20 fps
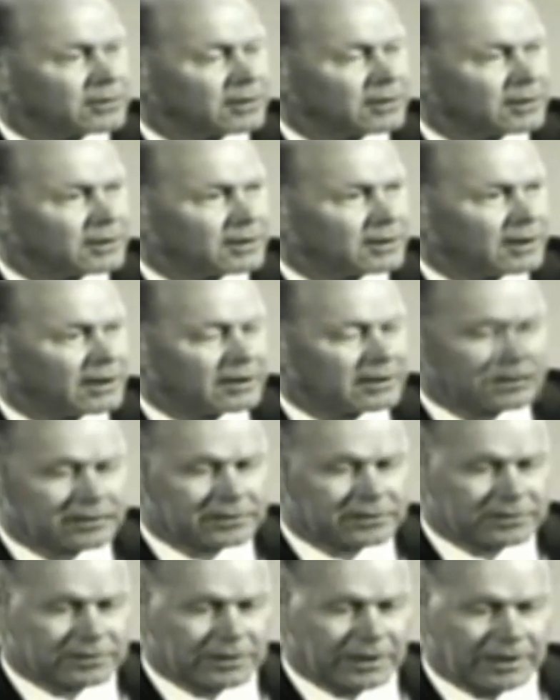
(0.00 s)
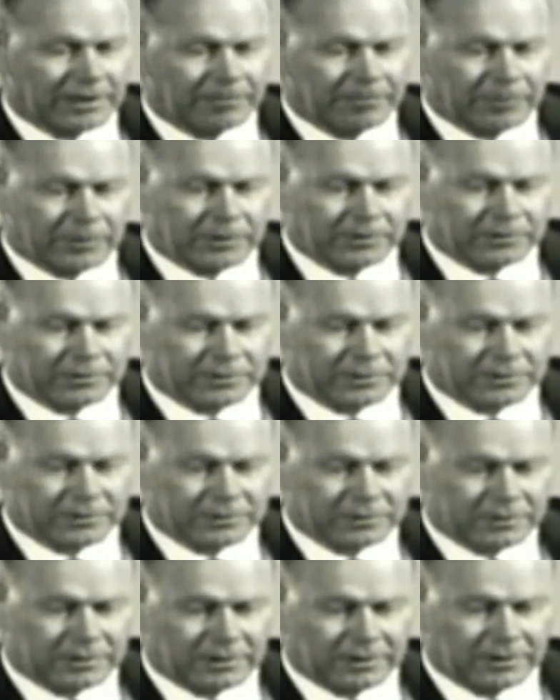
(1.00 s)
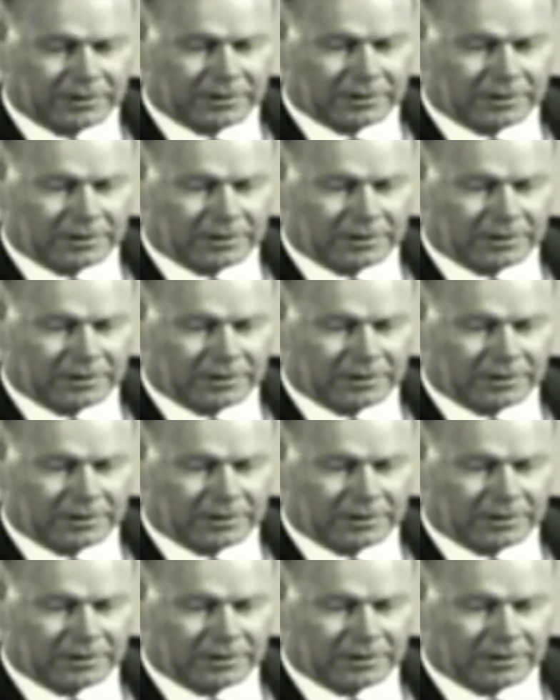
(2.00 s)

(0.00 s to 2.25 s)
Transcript: Uh, it's as obvious as uh,